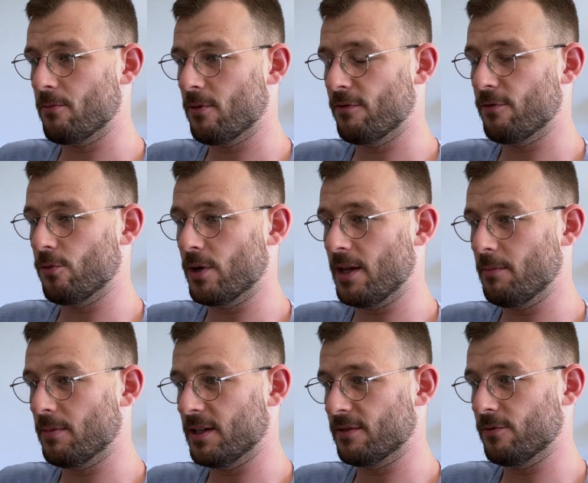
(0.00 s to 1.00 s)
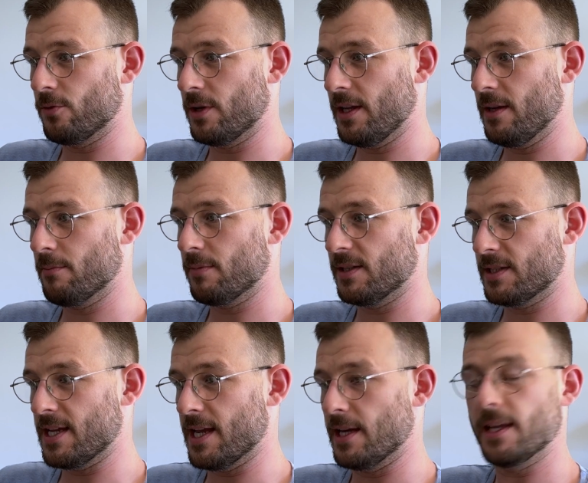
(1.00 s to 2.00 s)
140 plus 40 plus
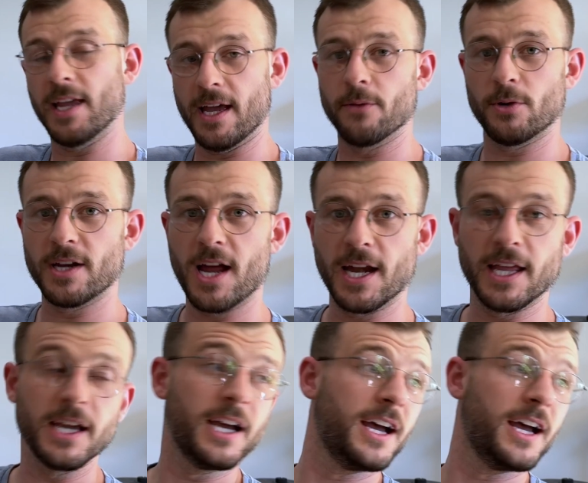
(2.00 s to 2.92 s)
10. Yeah, 190.